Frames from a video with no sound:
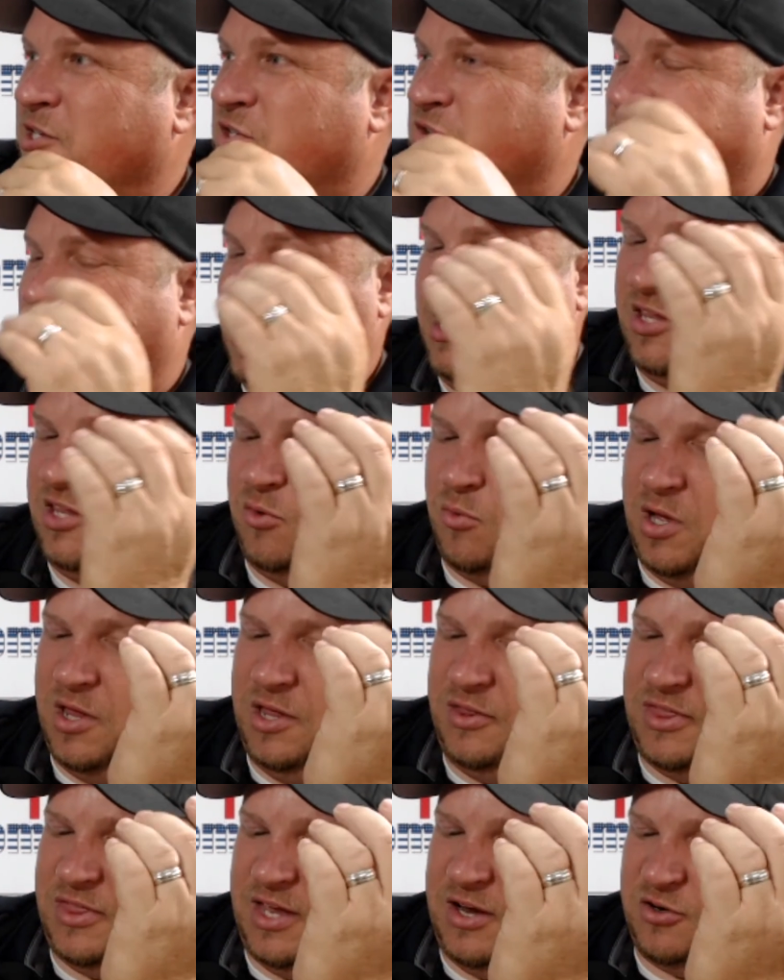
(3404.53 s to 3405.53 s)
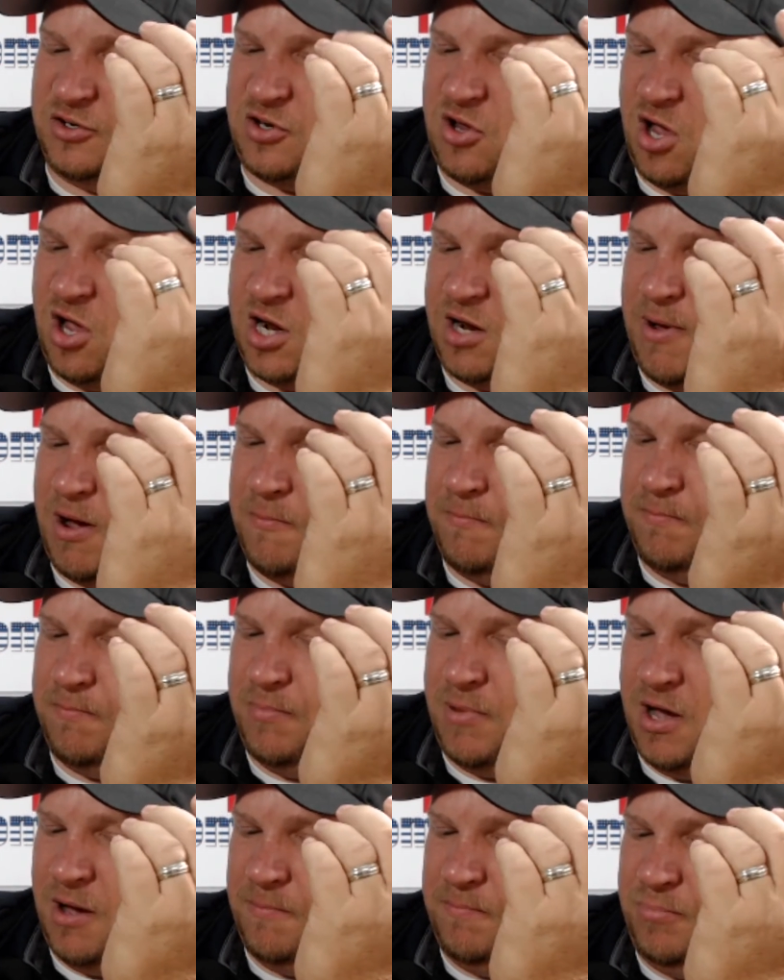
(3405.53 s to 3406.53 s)
Did you see the one that they were talking
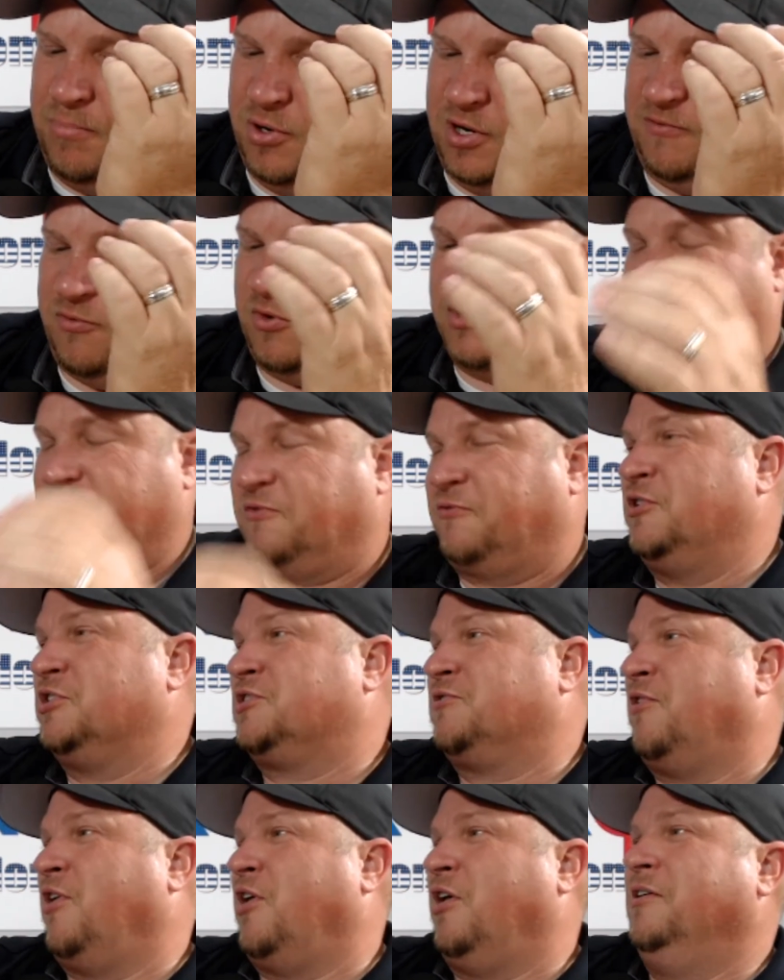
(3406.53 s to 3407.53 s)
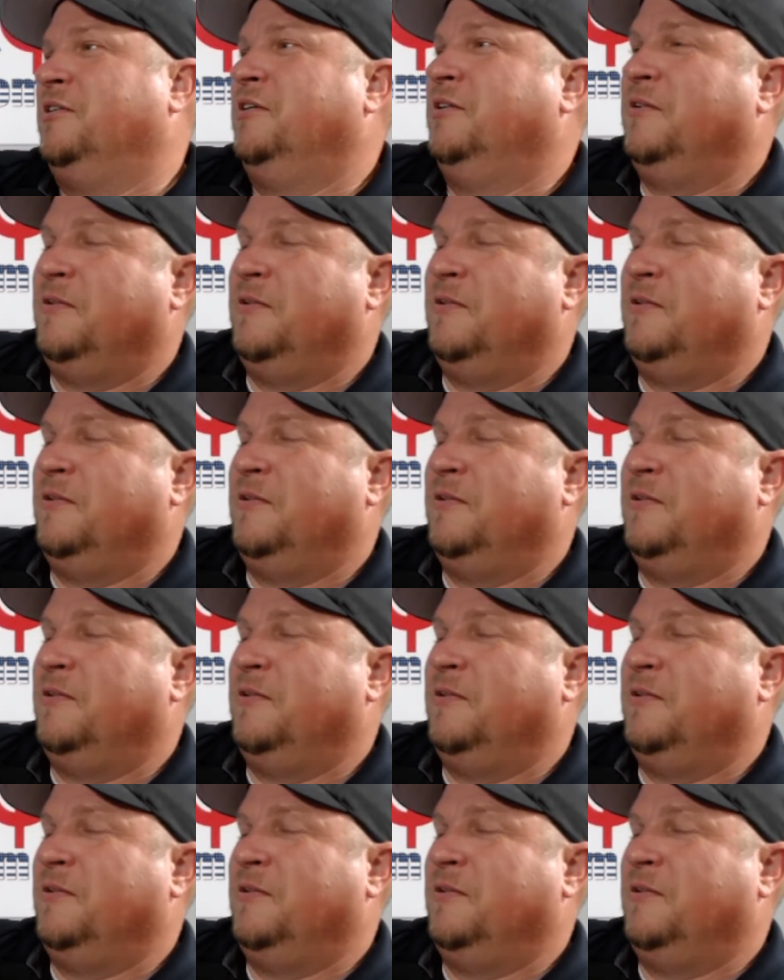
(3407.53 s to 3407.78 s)
about putting forth? First of all,